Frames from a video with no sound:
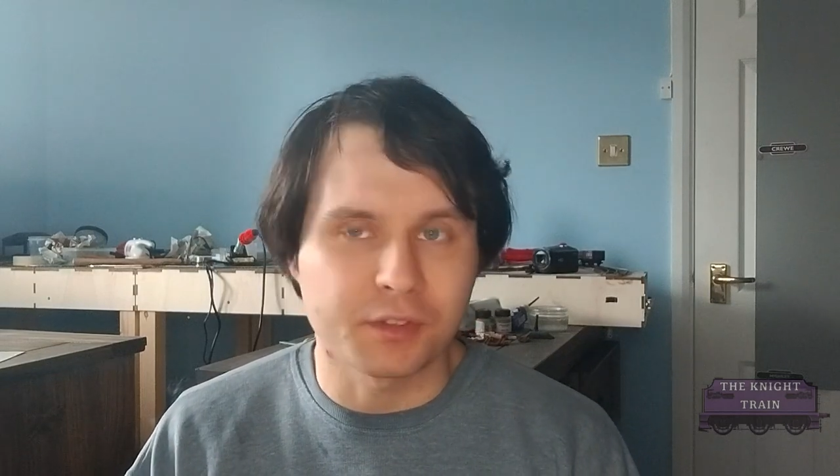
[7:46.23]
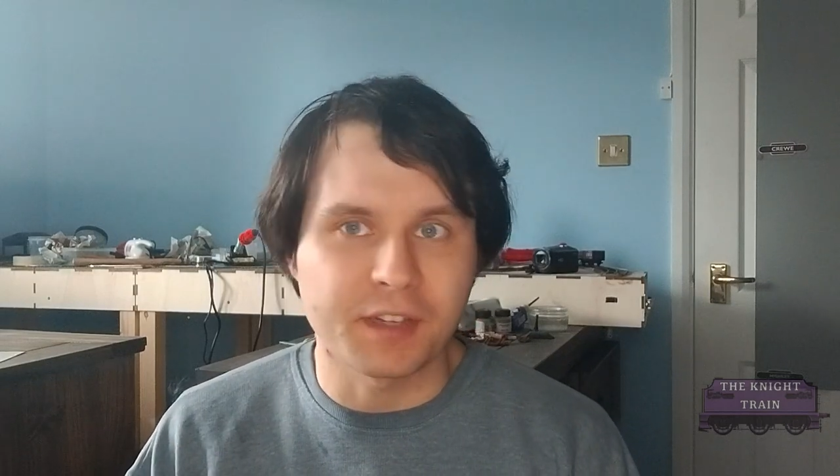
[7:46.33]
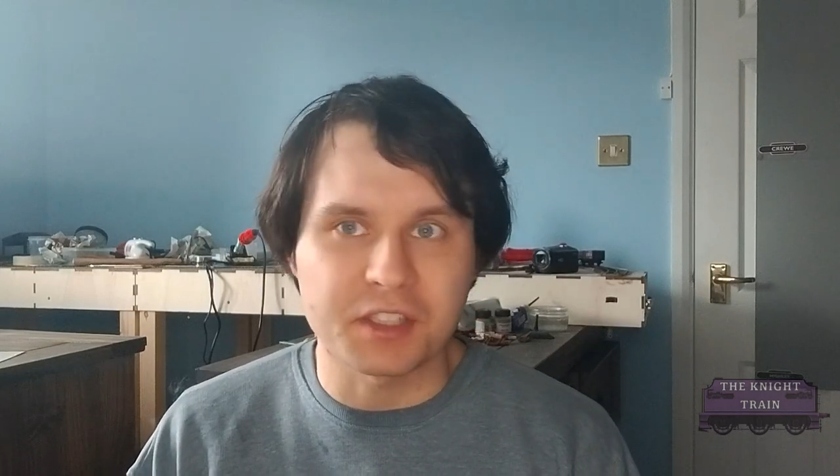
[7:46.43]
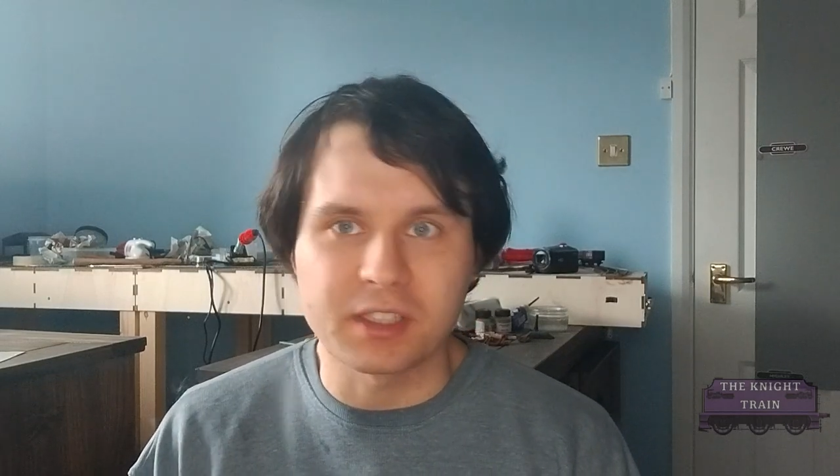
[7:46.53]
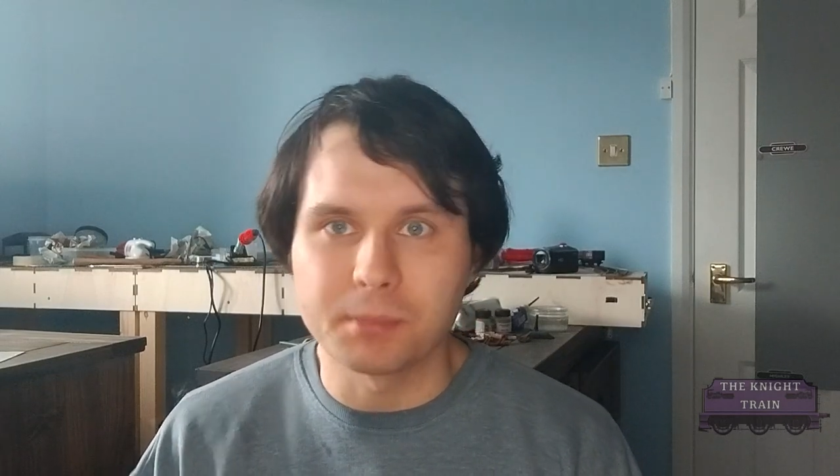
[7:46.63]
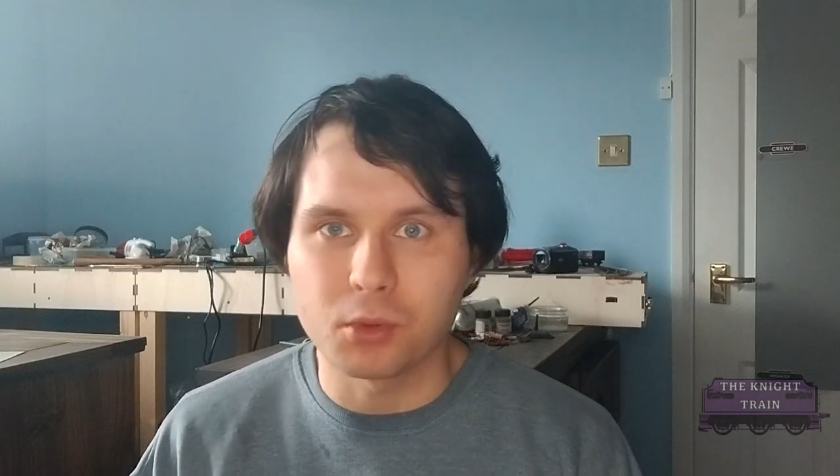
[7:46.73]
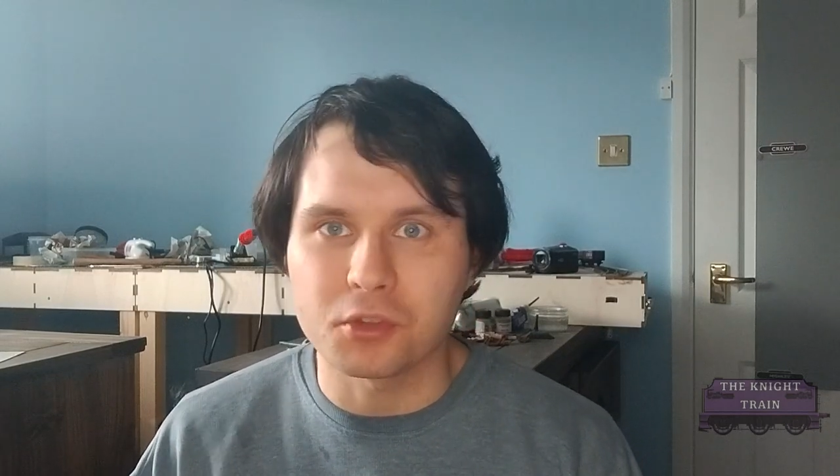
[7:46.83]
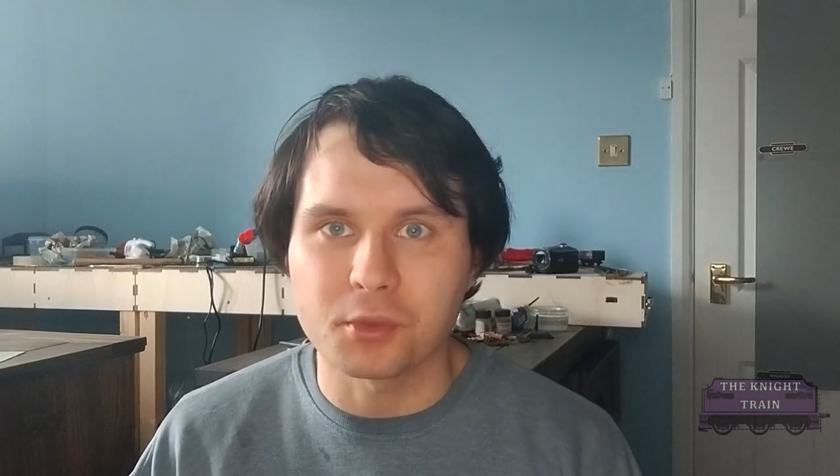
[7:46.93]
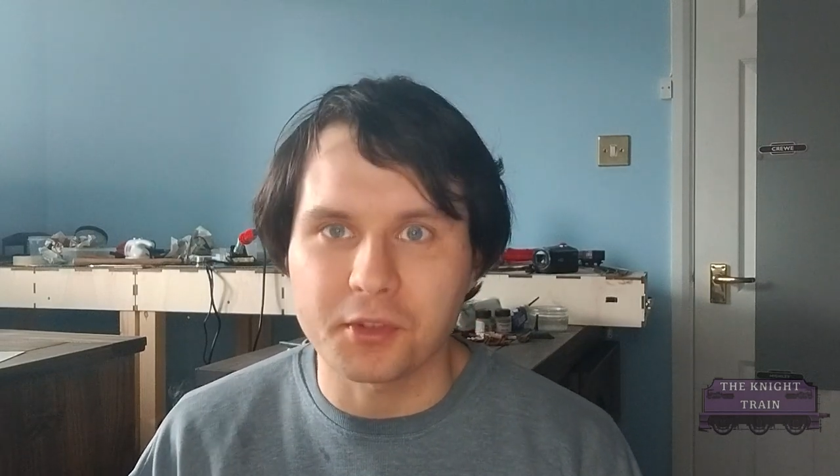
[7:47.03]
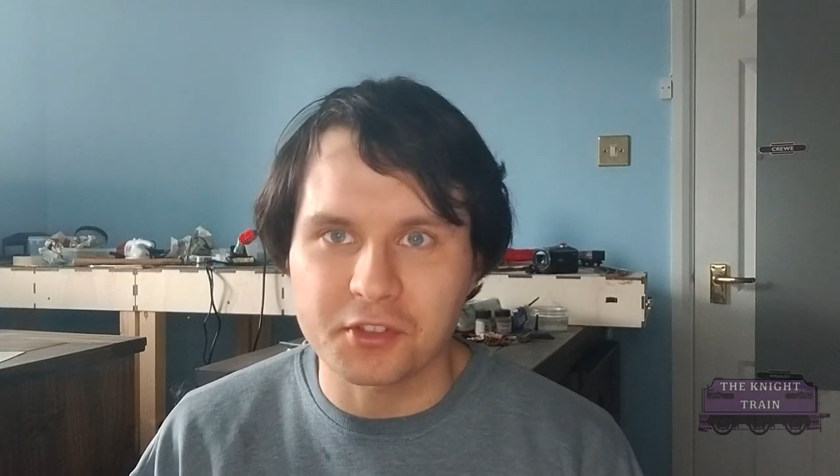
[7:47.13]
eventually
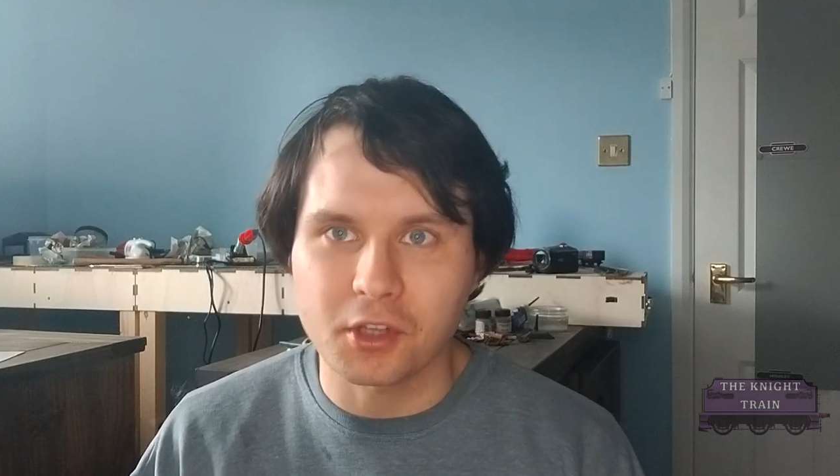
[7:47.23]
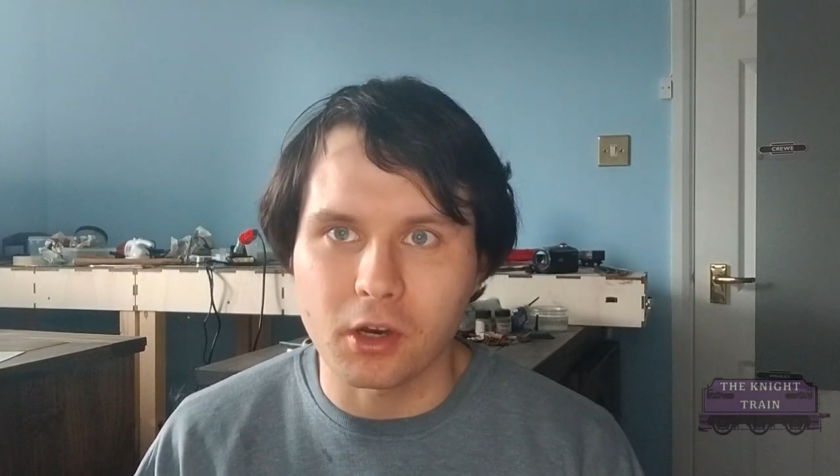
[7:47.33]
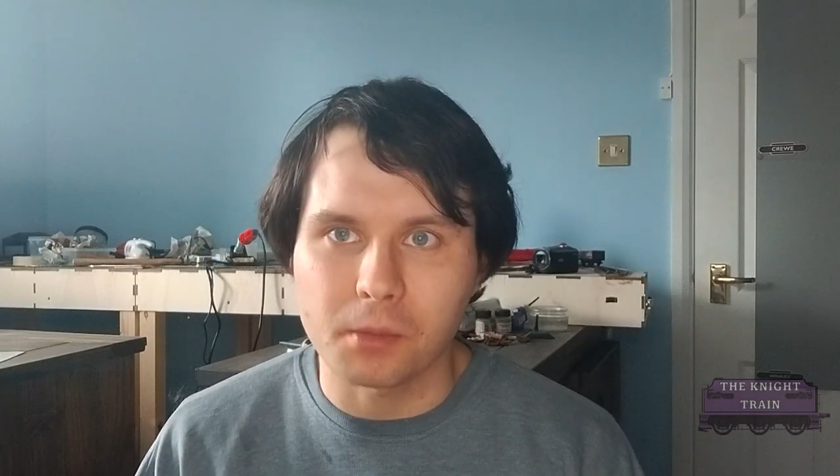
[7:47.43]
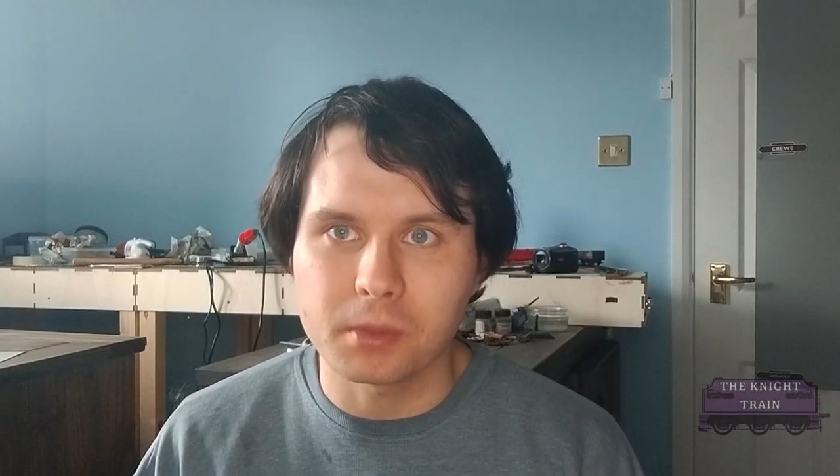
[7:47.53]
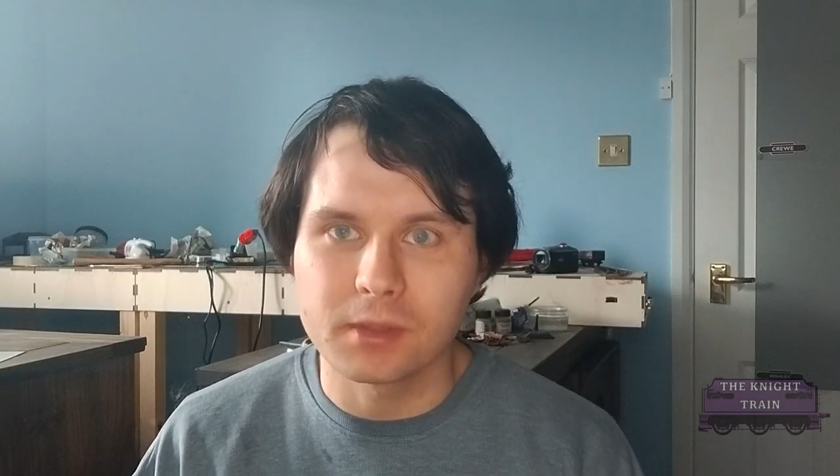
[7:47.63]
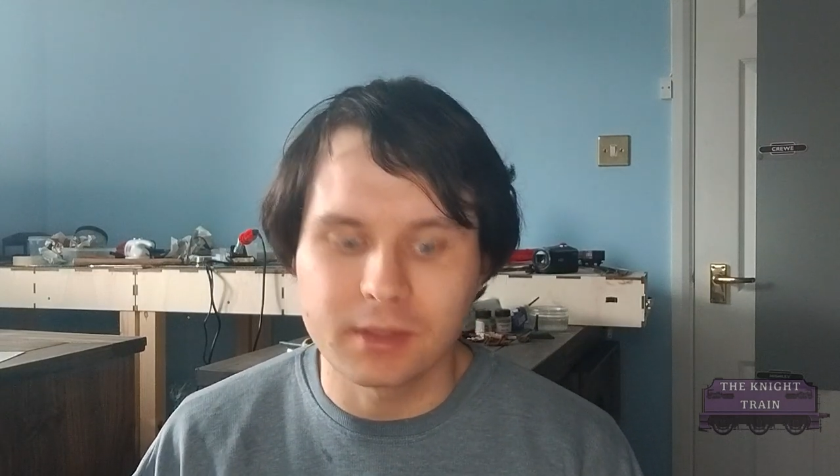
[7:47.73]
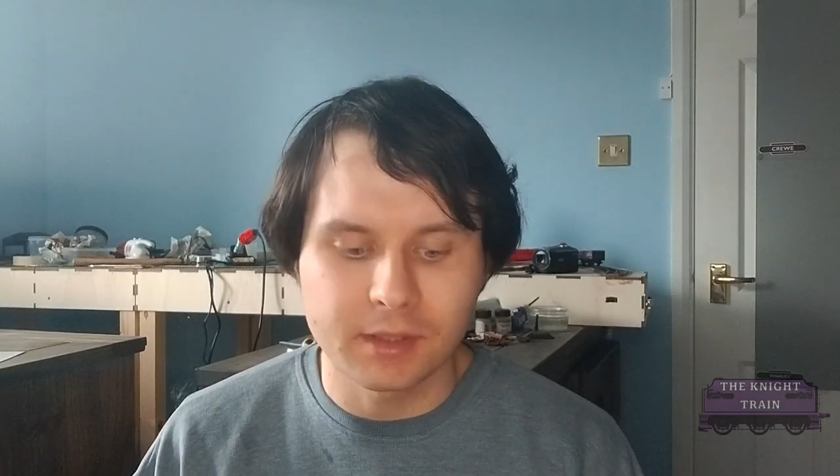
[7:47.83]
brought to a stop.